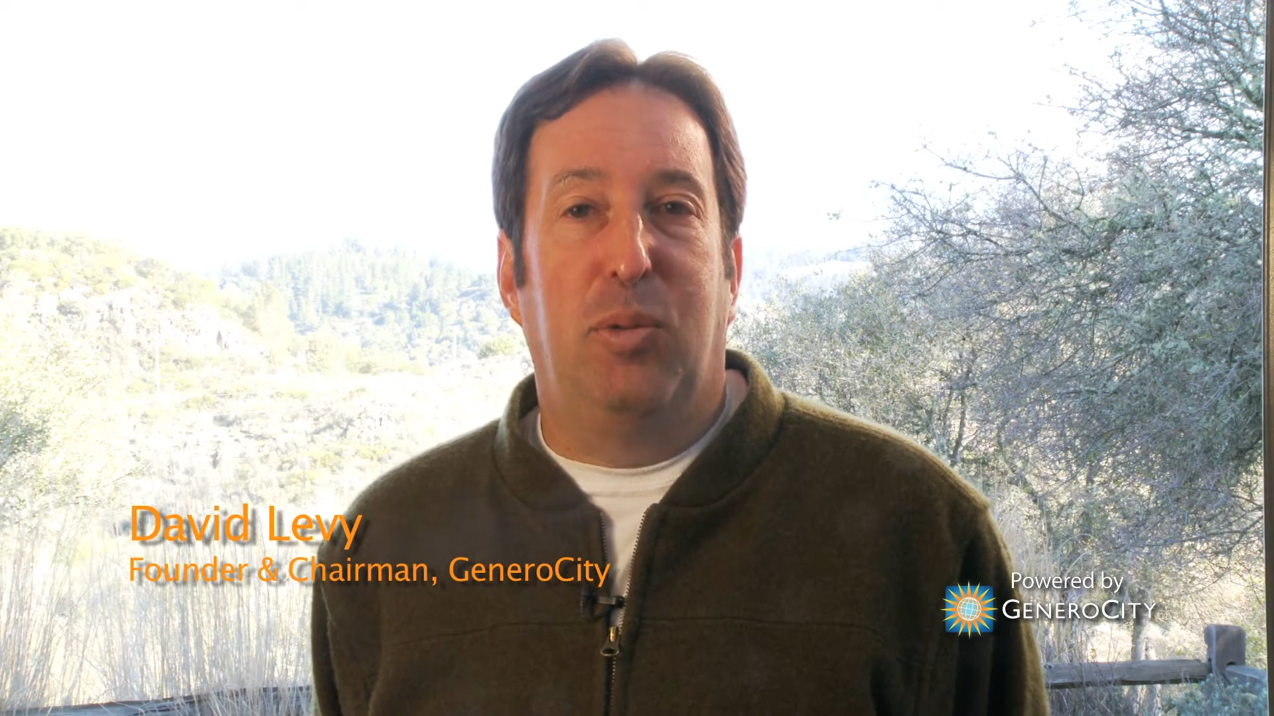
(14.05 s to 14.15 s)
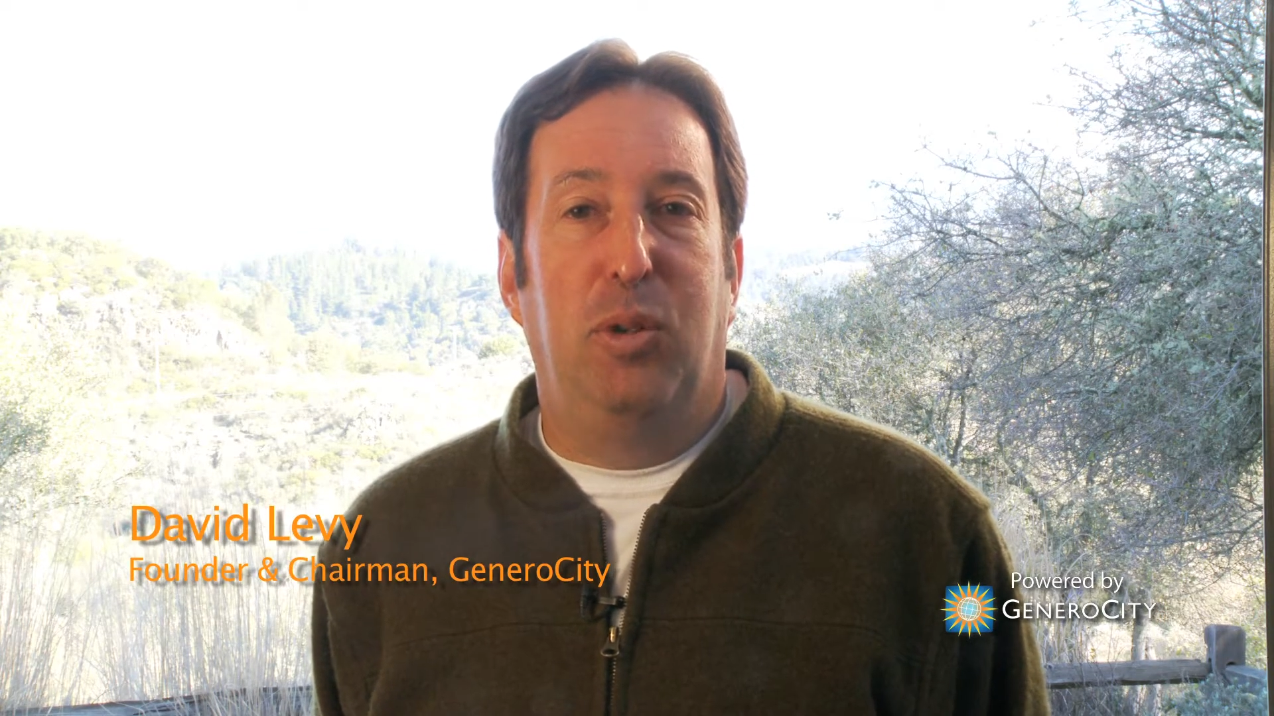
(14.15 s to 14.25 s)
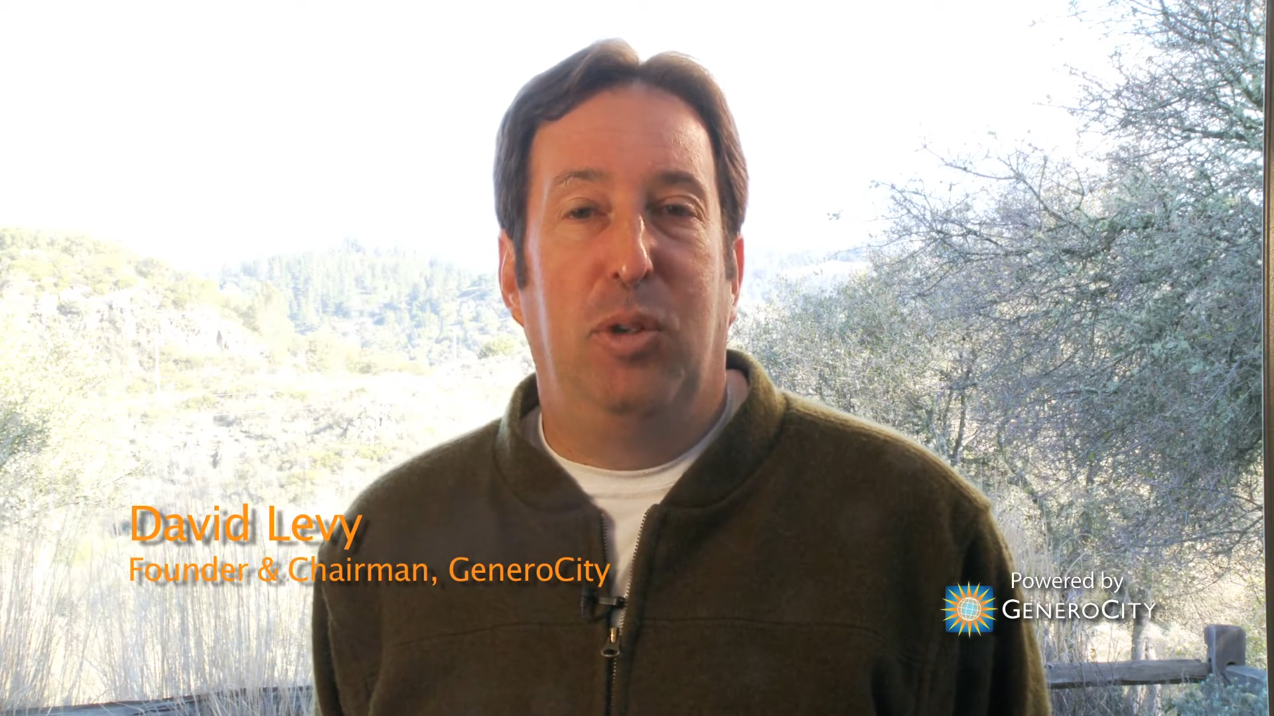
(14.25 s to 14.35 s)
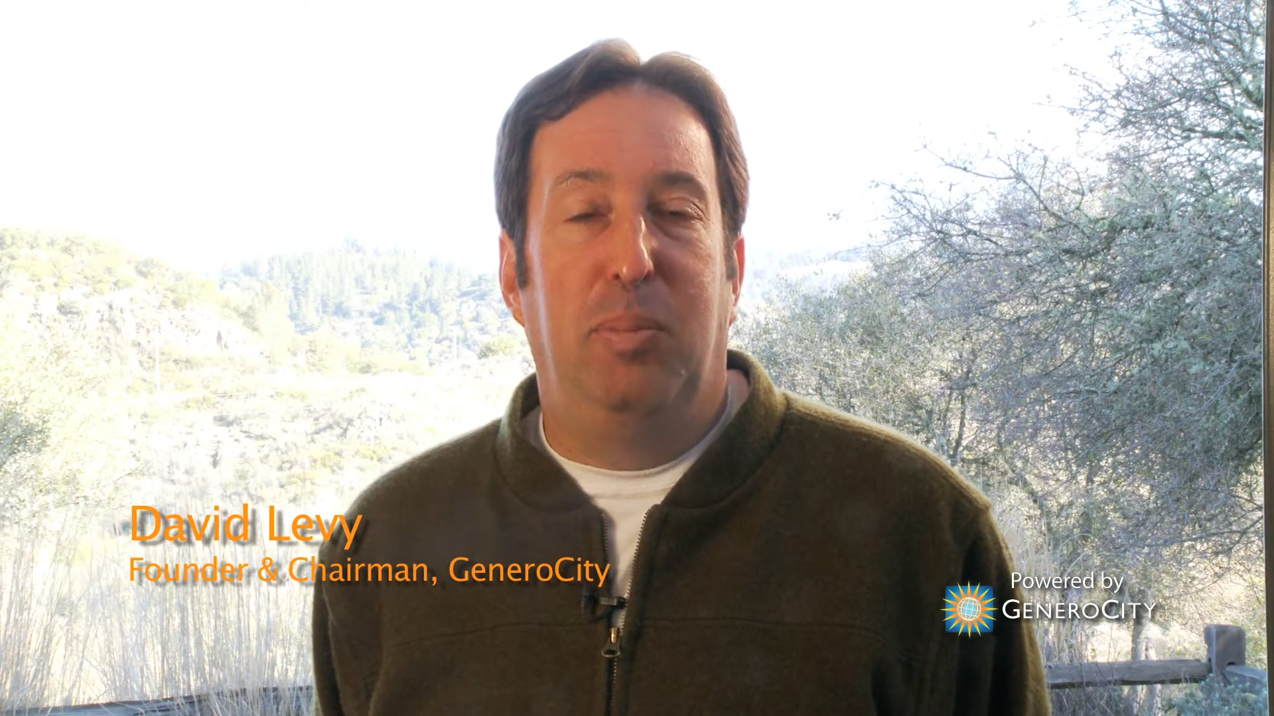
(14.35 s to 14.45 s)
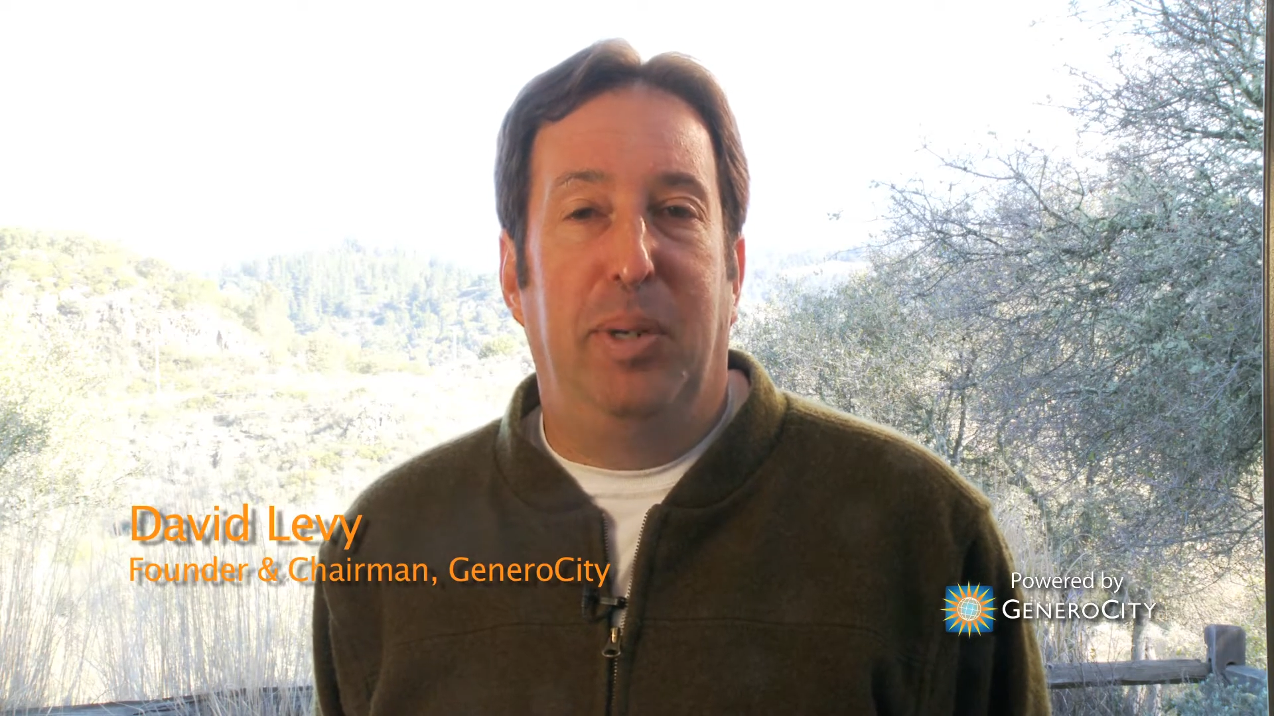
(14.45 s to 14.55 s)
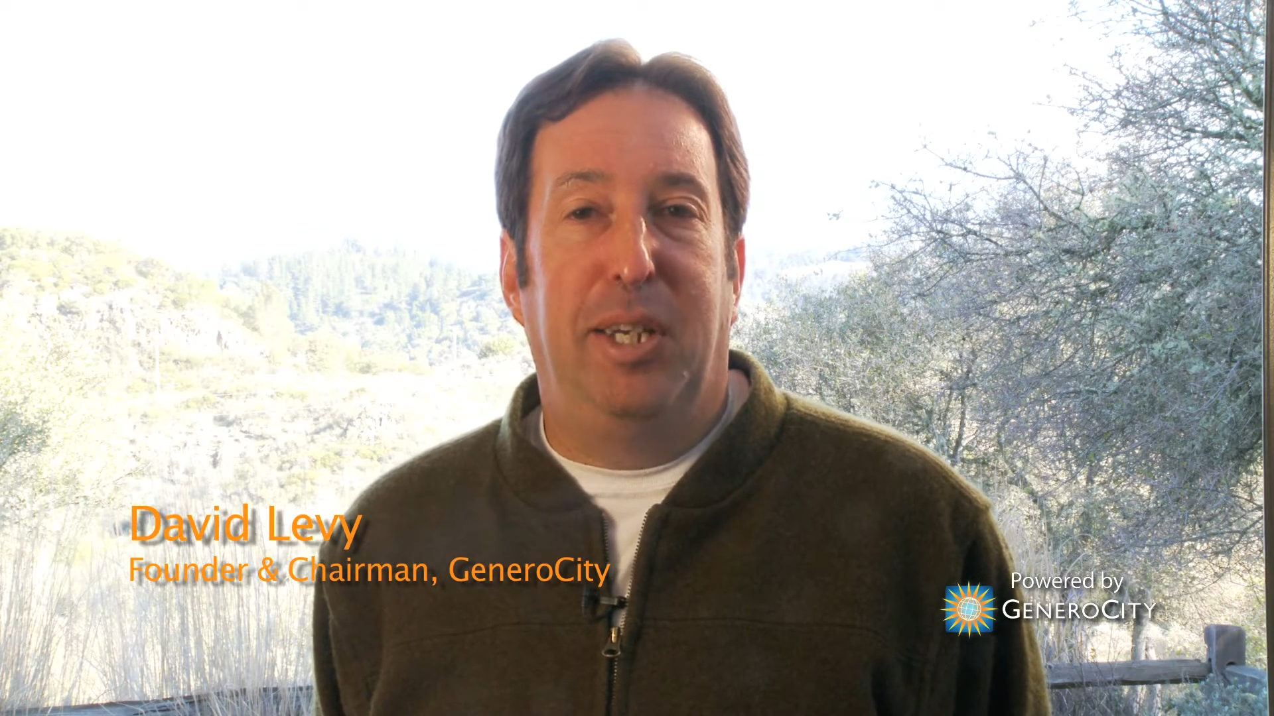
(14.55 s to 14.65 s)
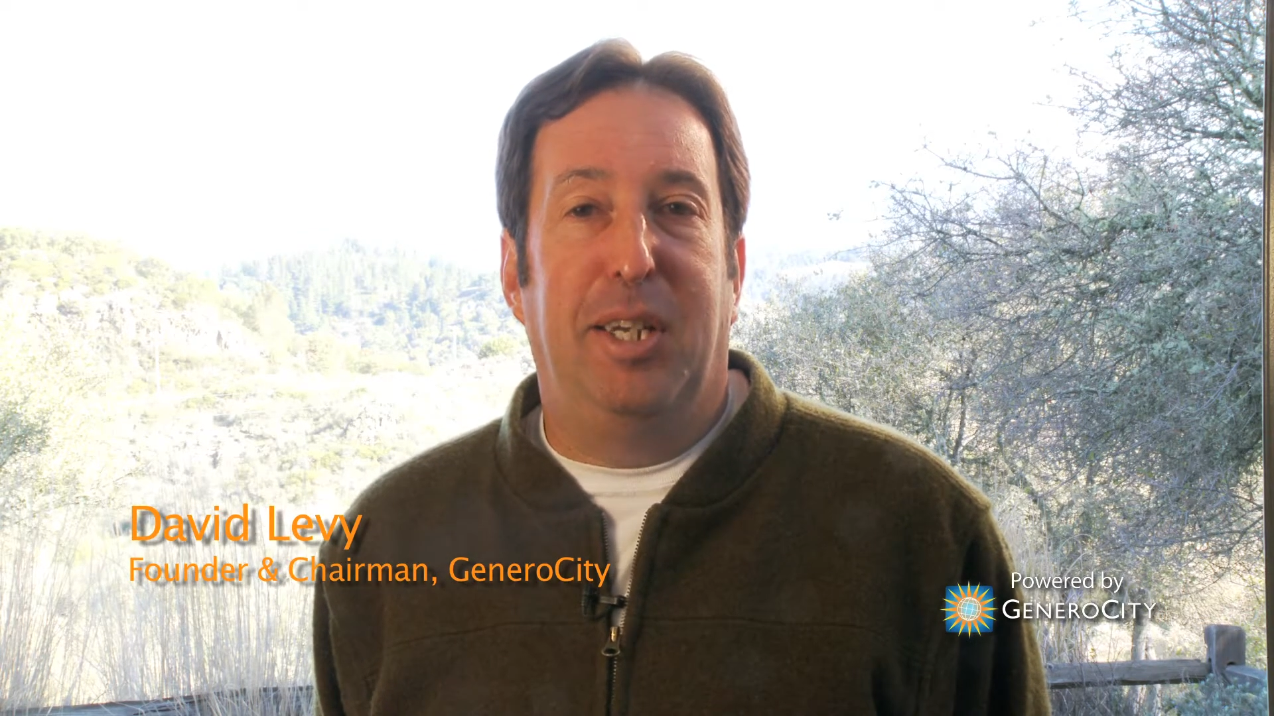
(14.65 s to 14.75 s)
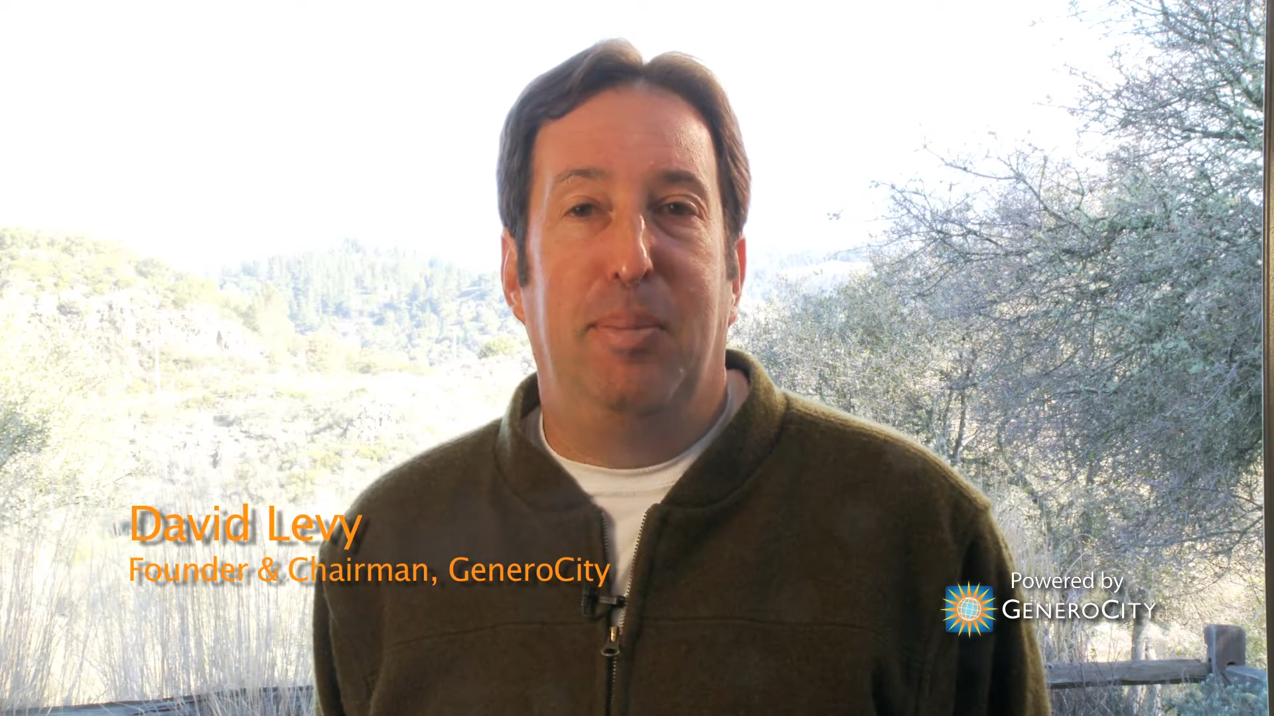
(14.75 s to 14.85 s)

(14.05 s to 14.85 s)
group and